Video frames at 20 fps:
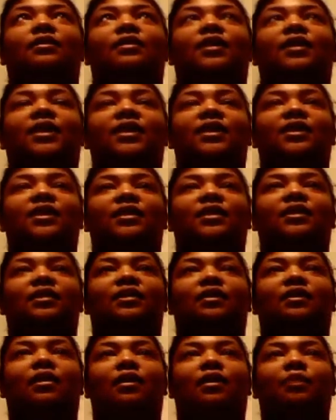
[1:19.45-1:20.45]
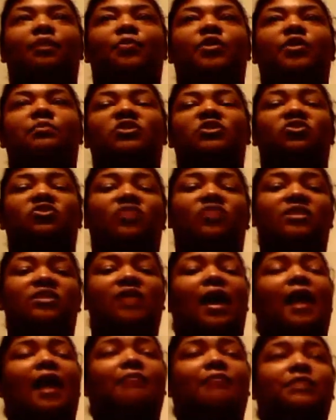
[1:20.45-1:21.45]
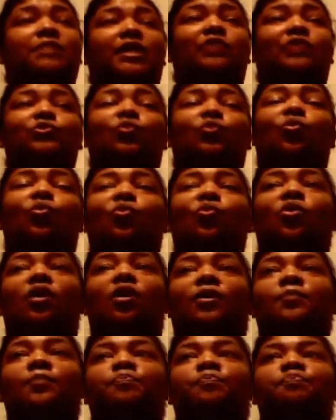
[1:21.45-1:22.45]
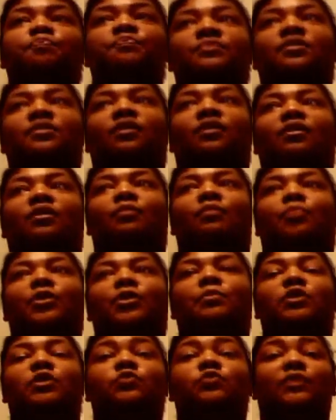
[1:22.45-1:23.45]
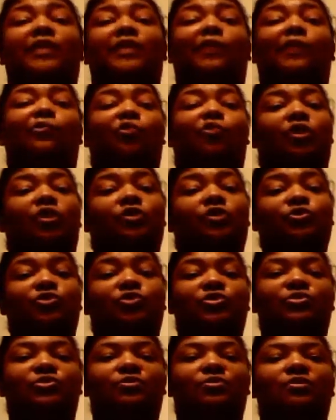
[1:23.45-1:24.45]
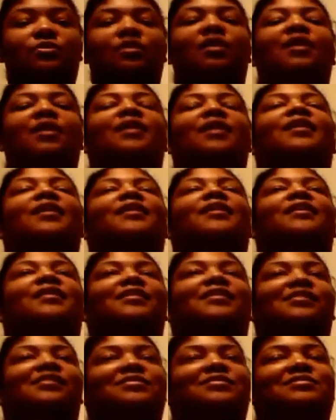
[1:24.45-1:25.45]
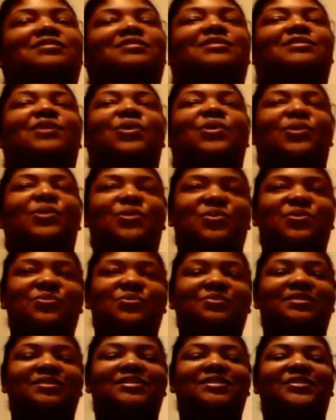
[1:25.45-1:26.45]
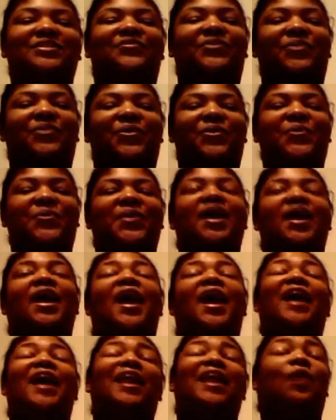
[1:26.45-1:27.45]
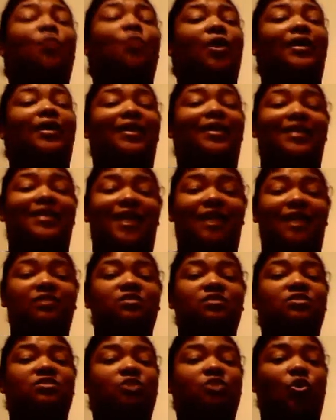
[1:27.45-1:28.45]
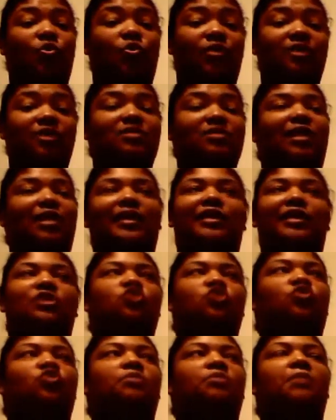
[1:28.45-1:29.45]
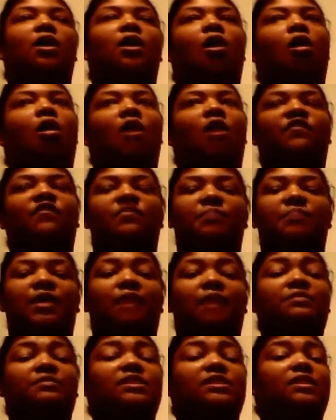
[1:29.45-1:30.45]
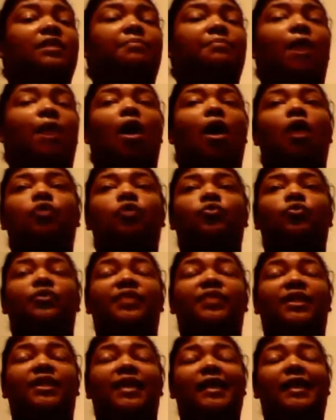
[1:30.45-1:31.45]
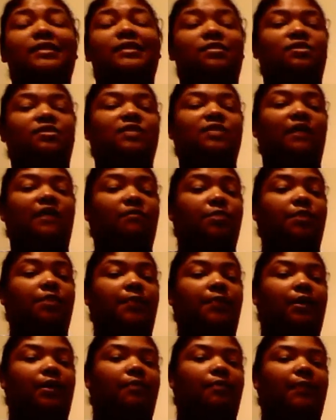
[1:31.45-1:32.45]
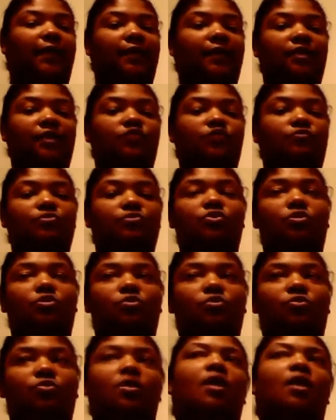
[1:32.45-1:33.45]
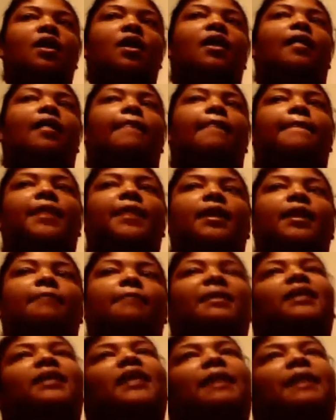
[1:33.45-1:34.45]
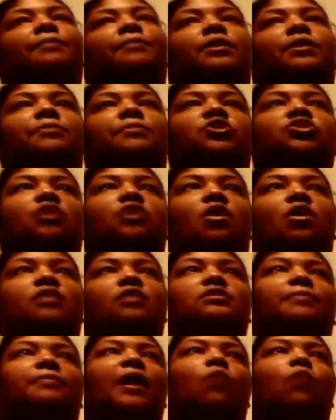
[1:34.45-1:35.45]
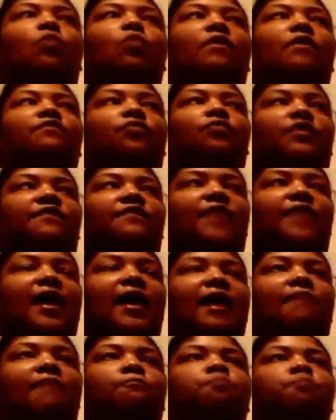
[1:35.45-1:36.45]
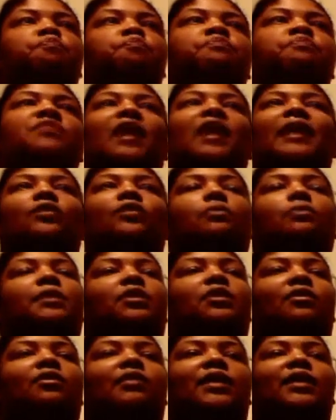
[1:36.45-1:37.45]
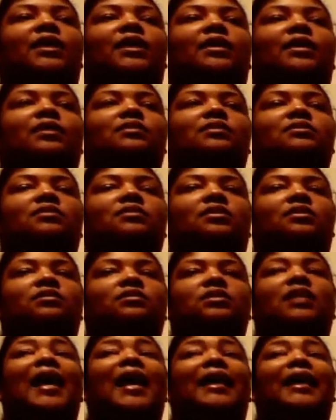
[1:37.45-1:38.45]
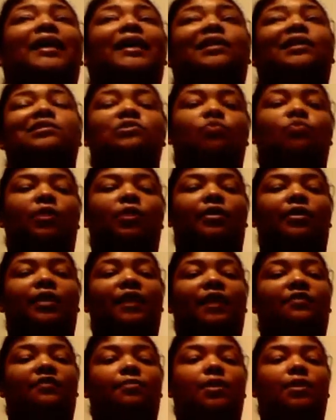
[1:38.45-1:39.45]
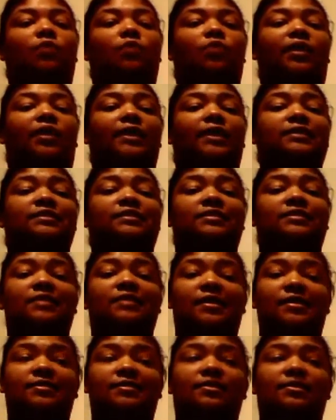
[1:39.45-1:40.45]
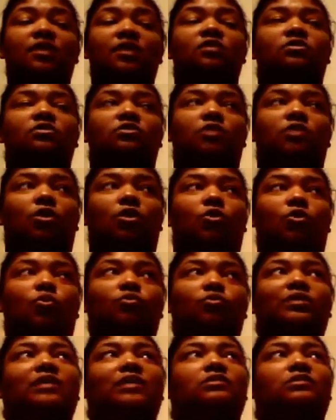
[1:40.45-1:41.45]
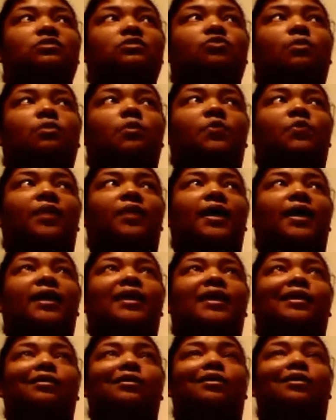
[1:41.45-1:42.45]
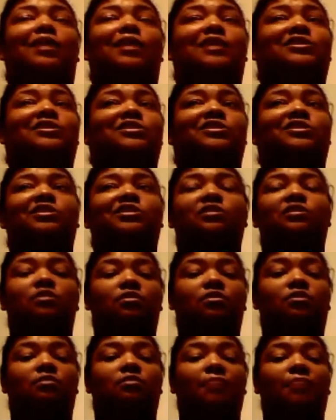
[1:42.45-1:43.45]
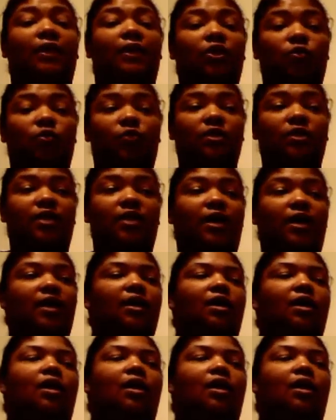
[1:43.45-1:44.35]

eating pretty much on a time schedule or pretty much what they want you to, it is so difficult and I work at night, so it's like extremely hard for me. I'm sleep all during the day till it's time for me to pick up my kids from school, and then my day pretty much starts about 1:45. I normally don't eat until I get to work, and I have to be at work at six. So that's normally when I eat, and I shouldn't be doing that.